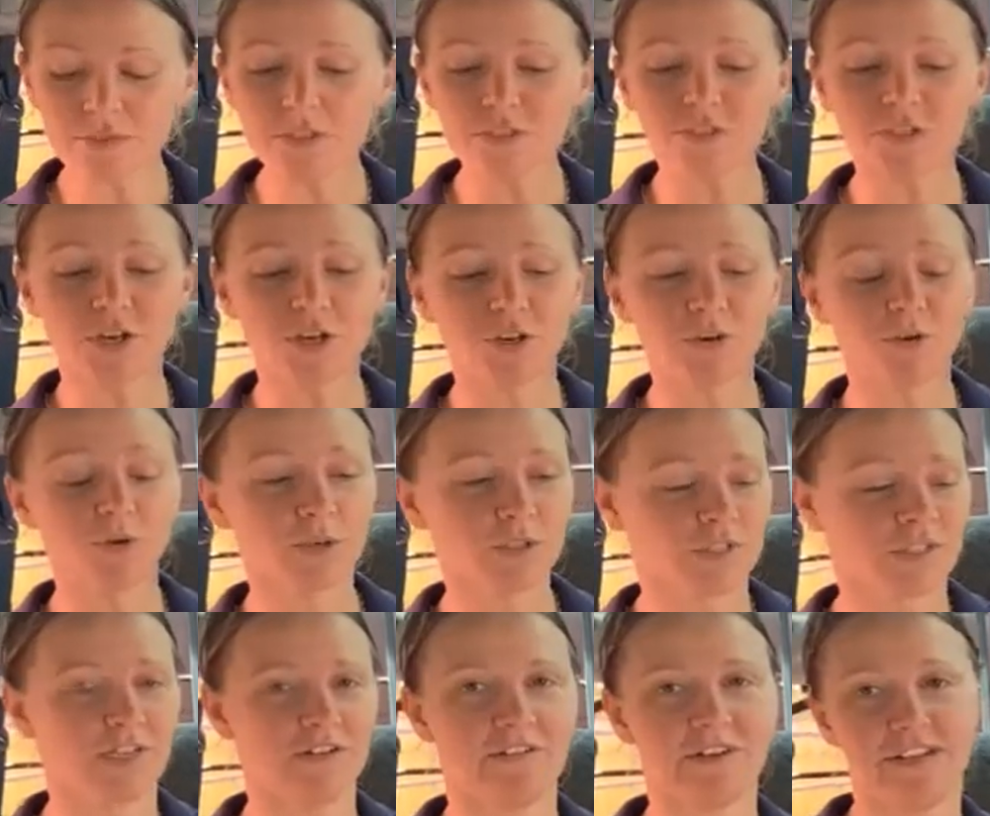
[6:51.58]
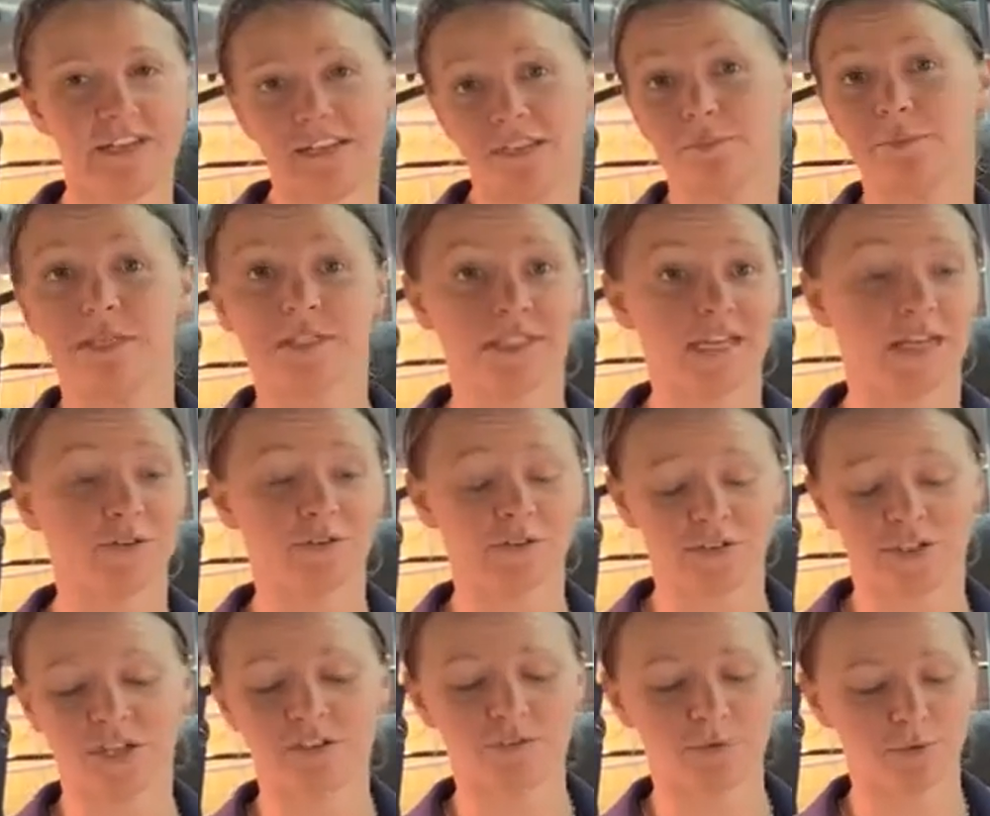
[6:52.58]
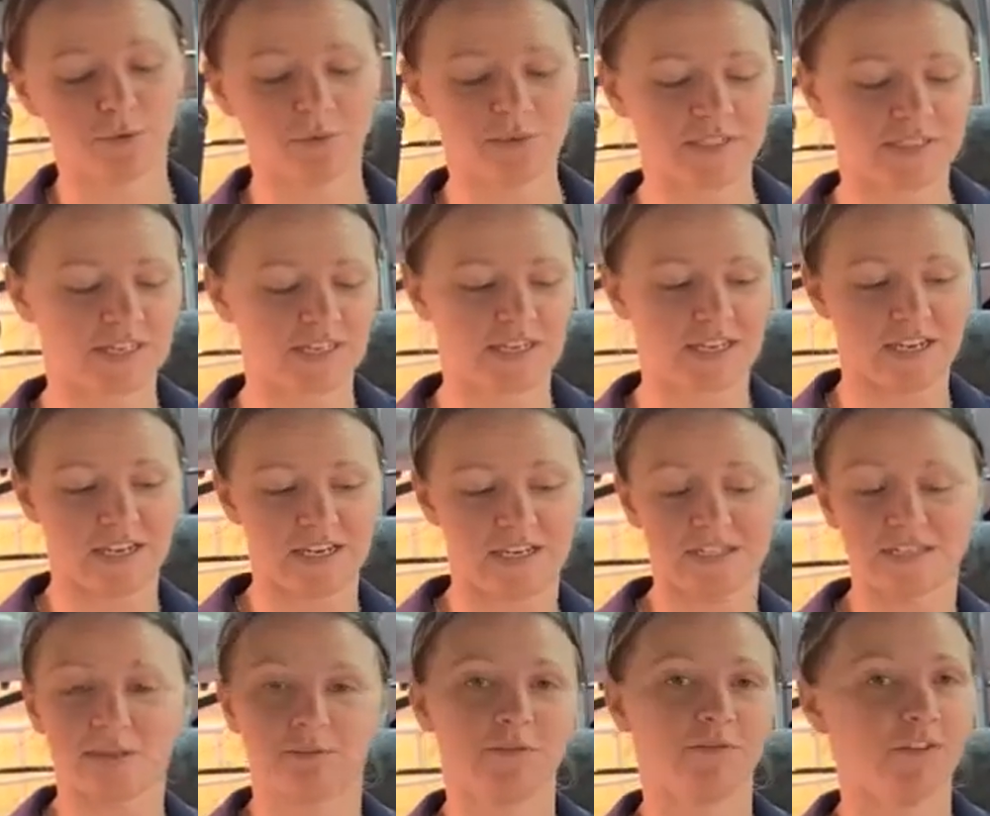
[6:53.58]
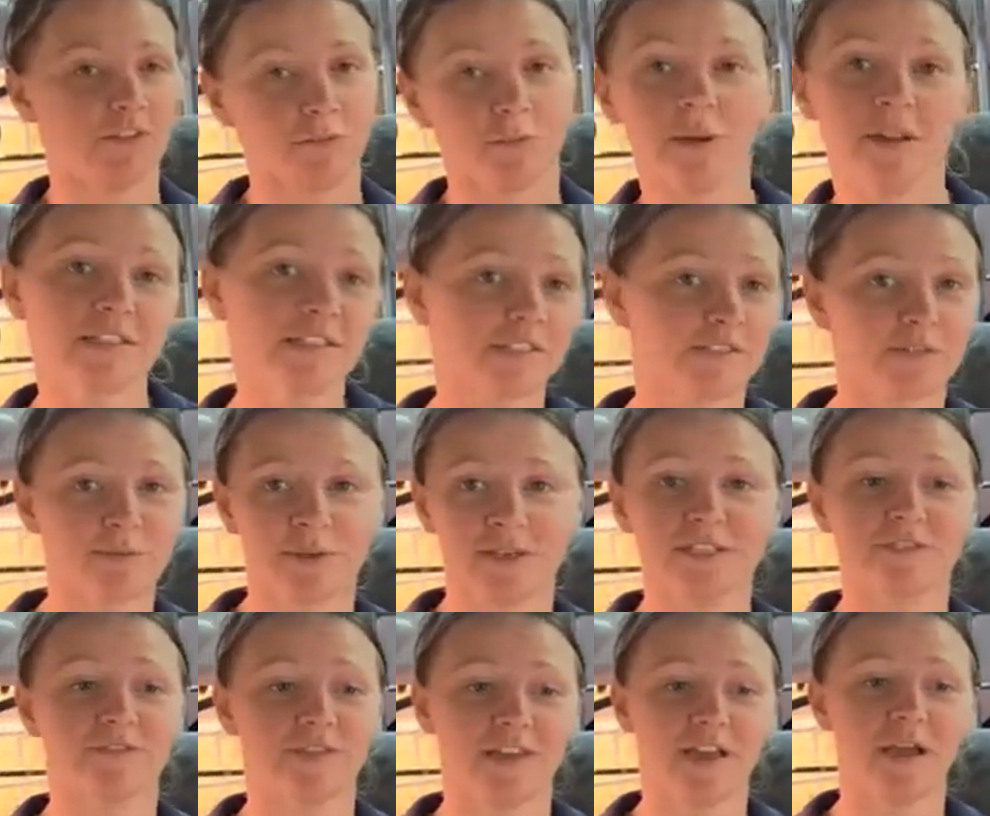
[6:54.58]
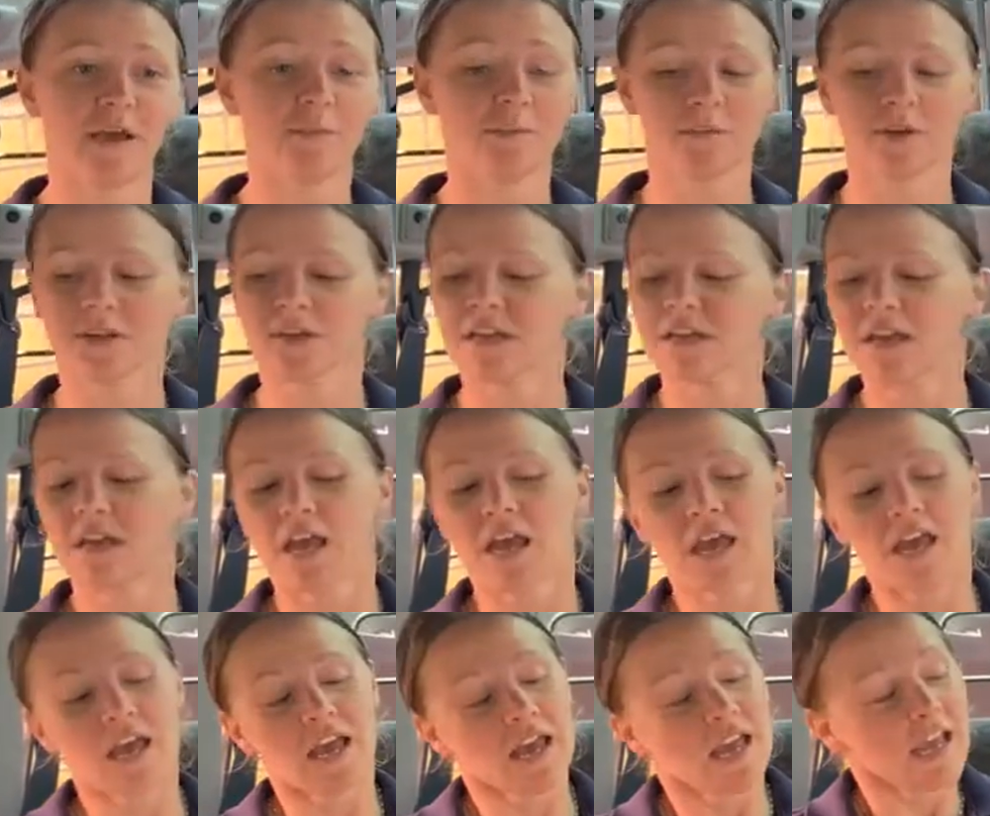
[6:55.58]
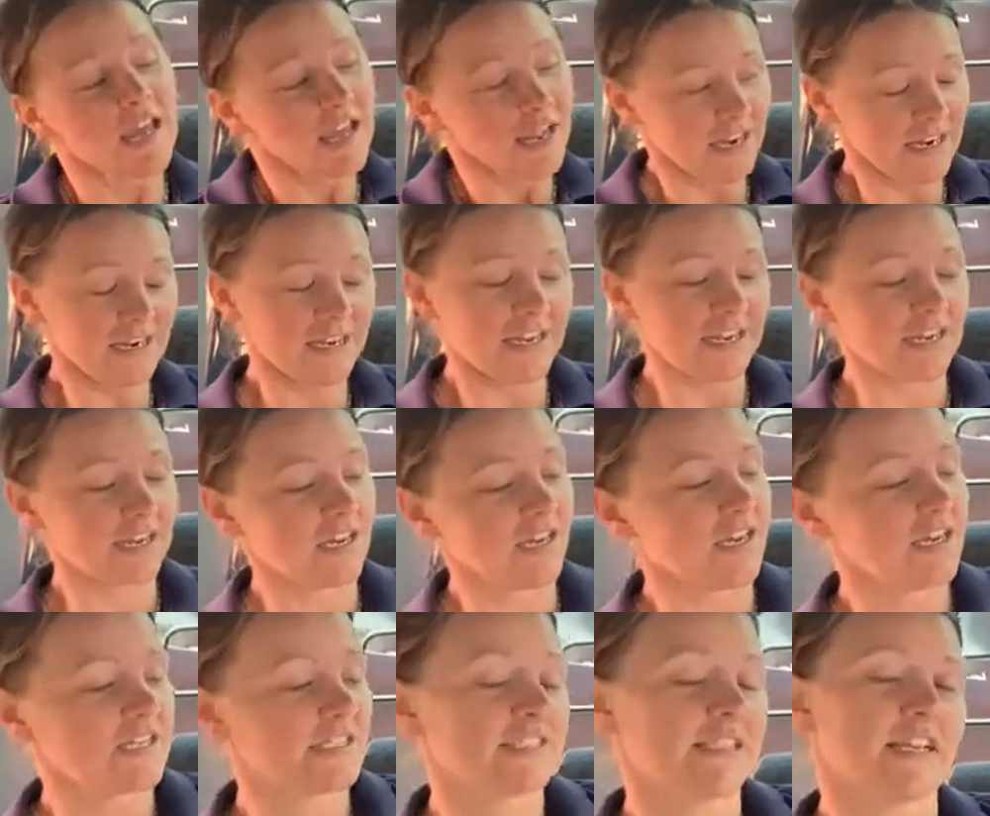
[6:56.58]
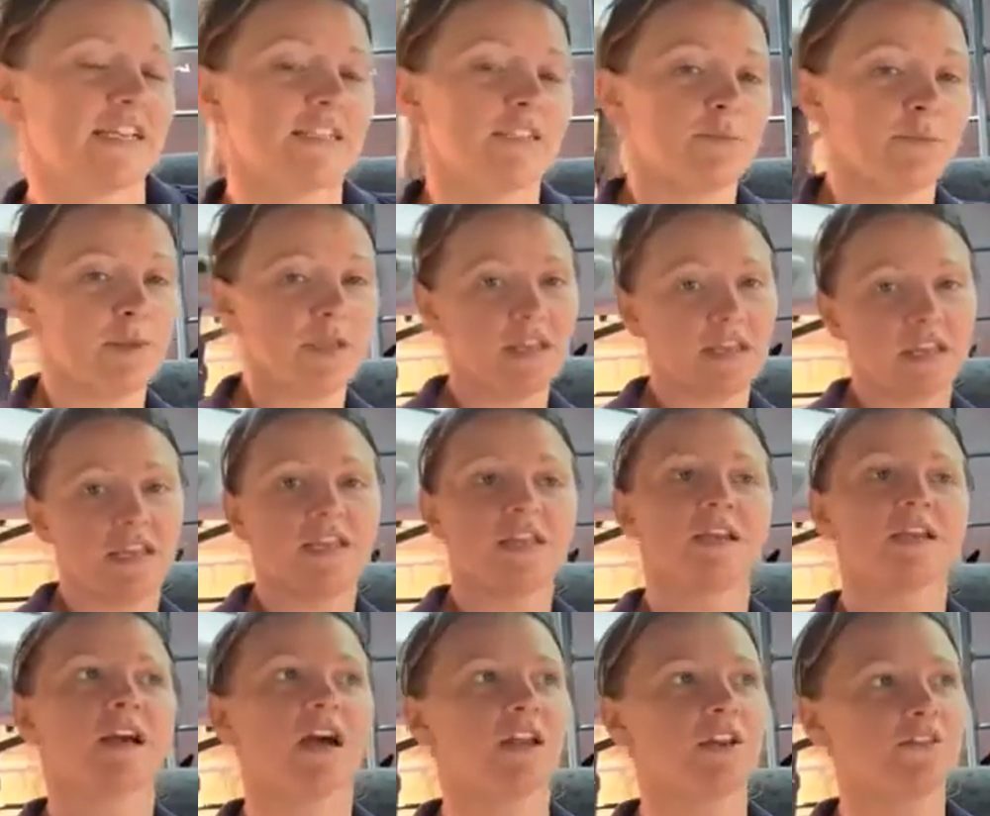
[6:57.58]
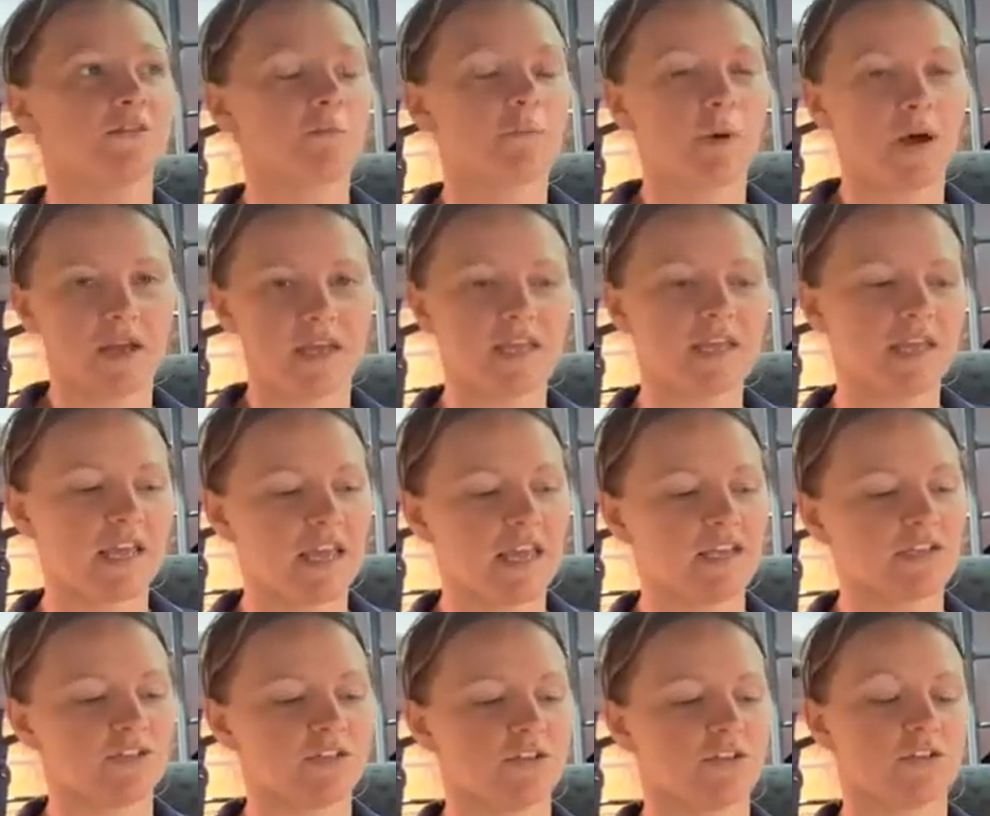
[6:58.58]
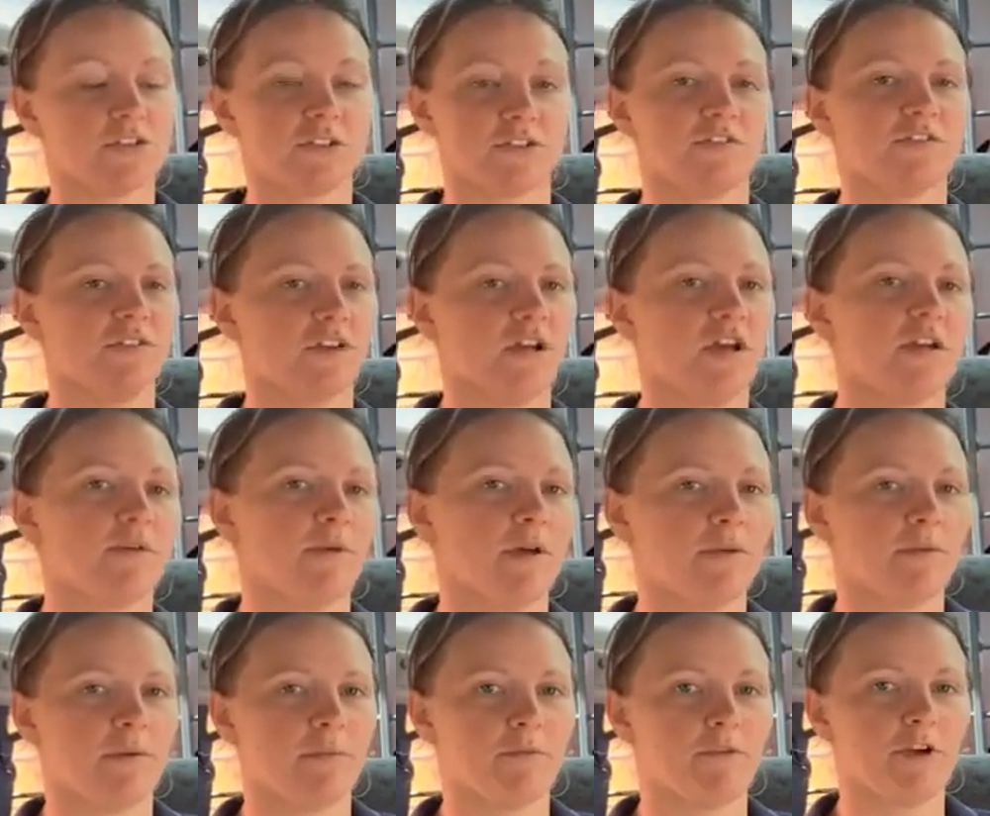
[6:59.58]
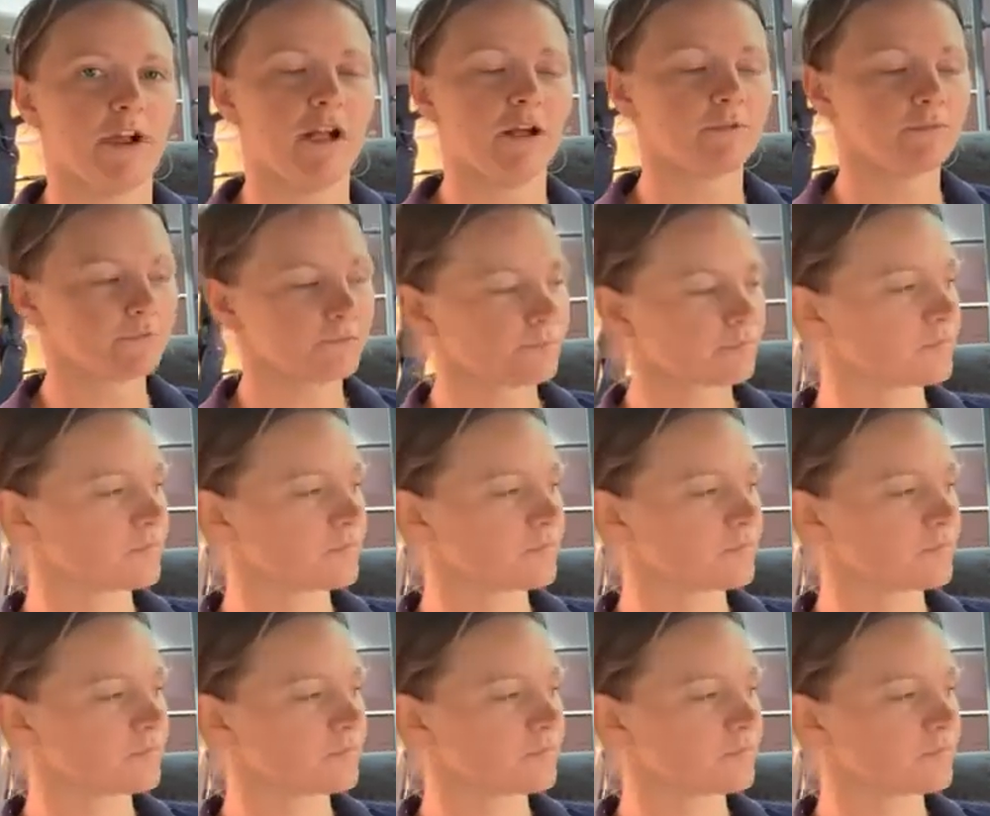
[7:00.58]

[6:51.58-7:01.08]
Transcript: So ordinarily either my dad or Sophie would be sitting here, so we've left plenty of space for them. In here is tend to be kind of my kit, so the stuff that I wear when we're out.